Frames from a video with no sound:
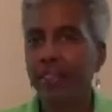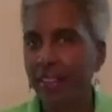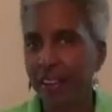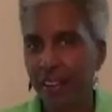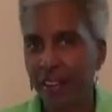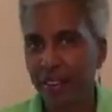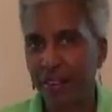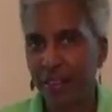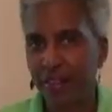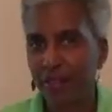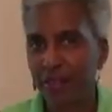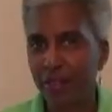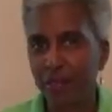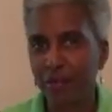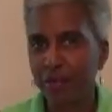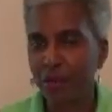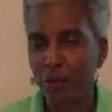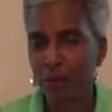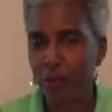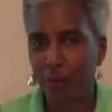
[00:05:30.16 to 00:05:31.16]
There,
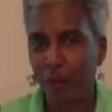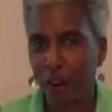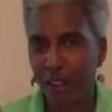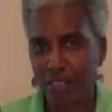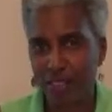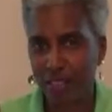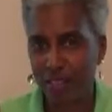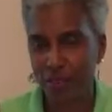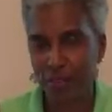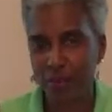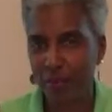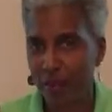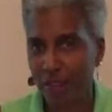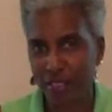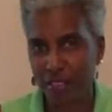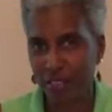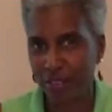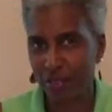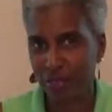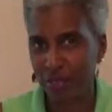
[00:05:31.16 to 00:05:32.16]
the food processor
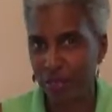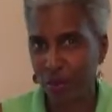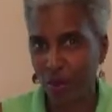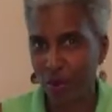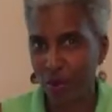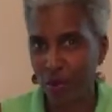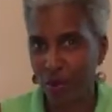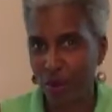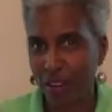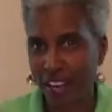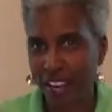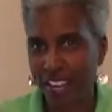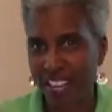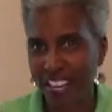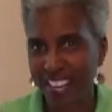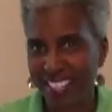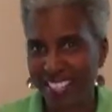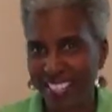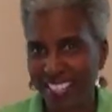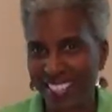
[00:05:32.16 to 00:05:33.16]
makes it so quick
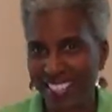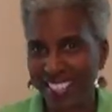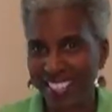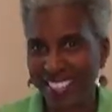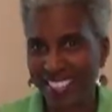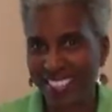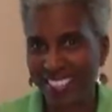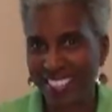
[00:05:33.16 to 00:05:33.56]
and easy.